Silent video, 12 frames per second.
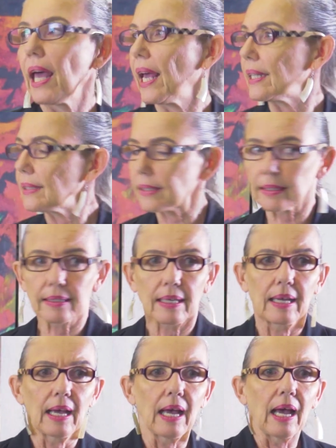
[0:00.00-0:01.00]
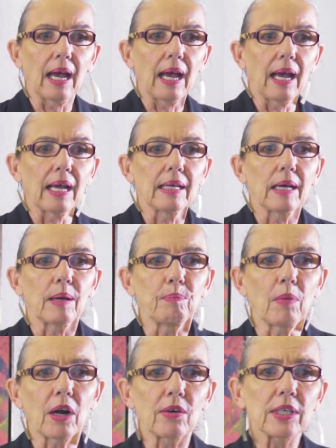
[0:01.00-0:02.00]
Hence,
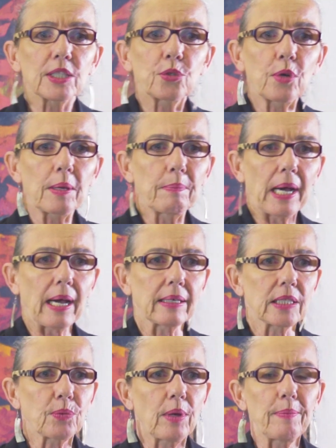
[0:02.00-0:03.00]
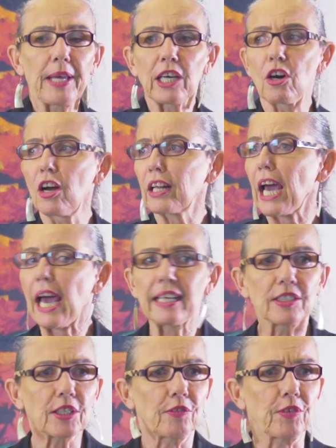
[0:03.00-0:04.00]
borrowers suing banks will make all
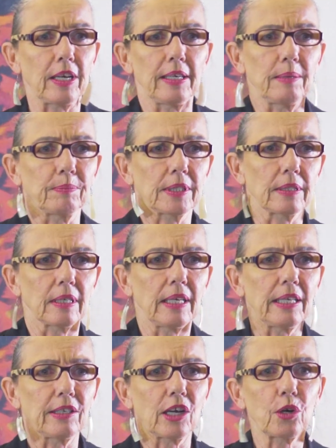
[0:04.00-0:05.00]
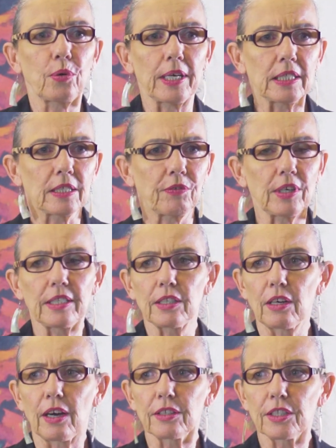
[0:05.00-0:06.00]
kinds of claims in their quest for
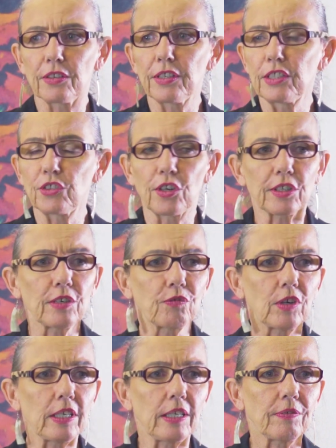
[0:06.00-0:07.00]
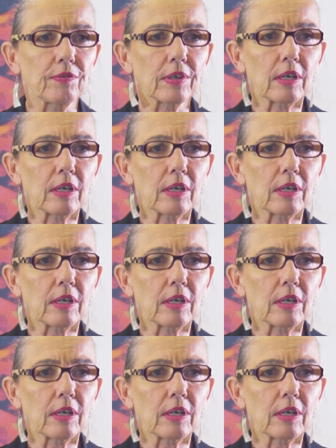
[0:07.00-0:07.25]
interlocutory injunctive relief.